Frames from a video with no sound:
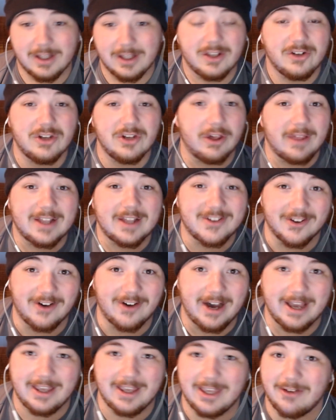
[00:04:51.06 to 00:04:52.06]
No, that's a
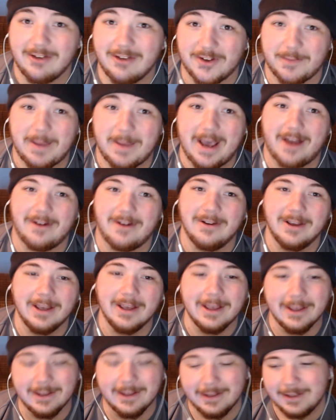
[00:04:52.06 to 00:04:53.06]
lie. It looks bad.
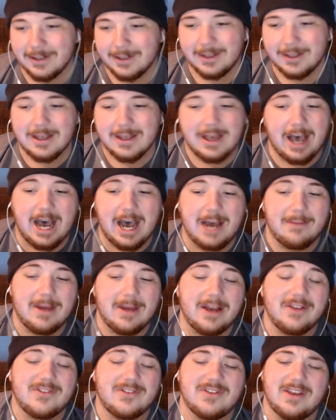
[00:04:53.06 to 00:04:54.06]
I'm
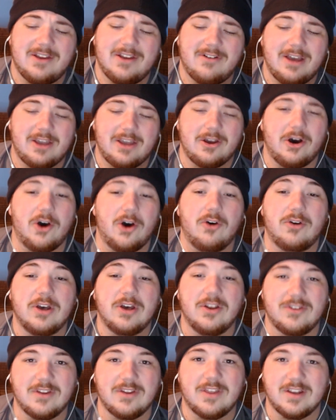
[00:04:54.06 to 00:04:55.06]
not saying like, oh,
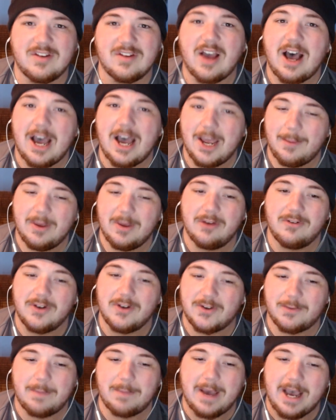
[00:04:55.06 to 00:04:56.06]
because of the time, it
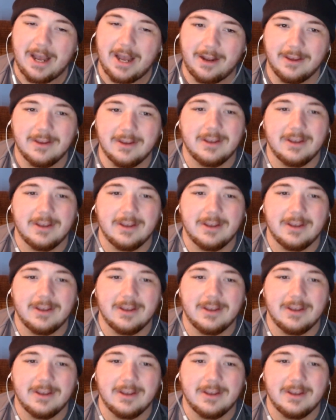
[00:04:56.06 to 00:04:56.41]
looks bad.